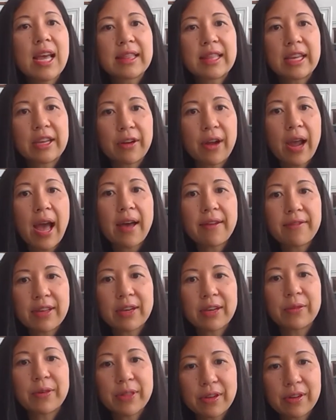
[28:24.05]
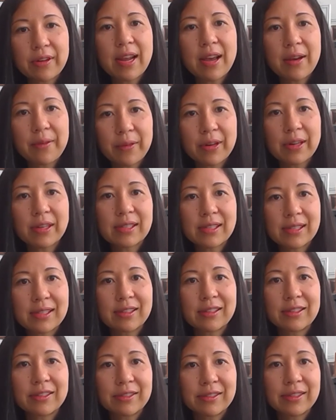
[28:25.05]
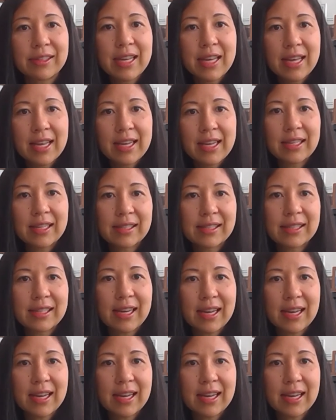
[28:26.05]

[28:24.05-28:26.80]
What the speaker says: that you're having with your network. So it's